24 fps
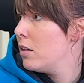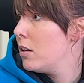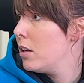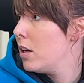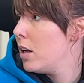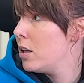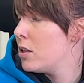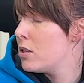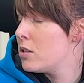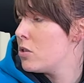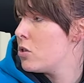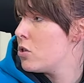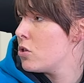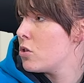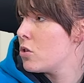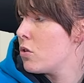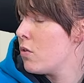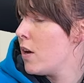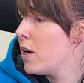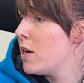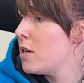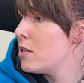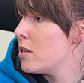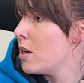It's just
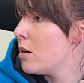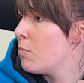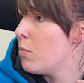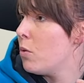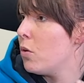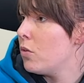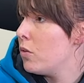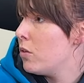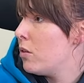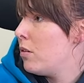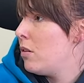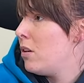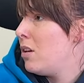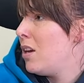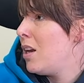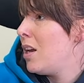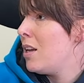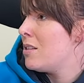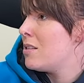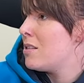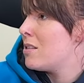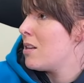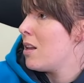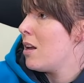crazy. But
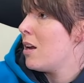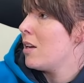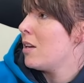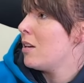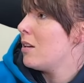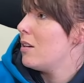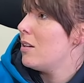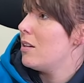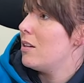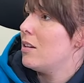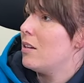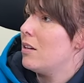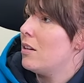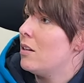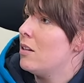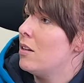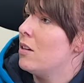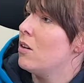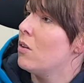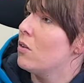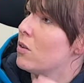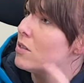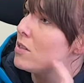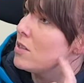it's like
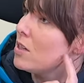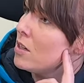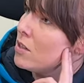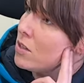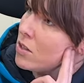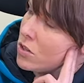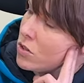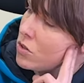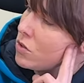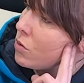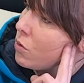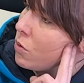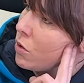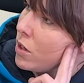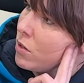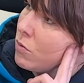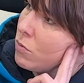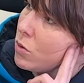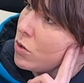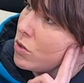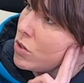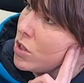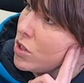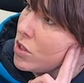you know it's the industry we're in.
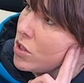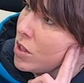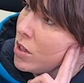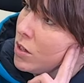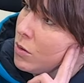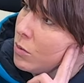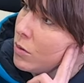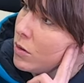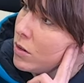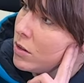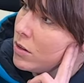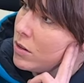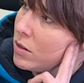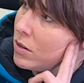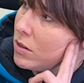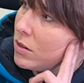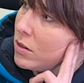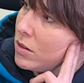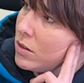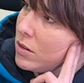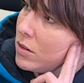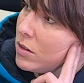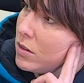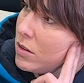What do you do?
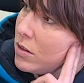Mm-hmm.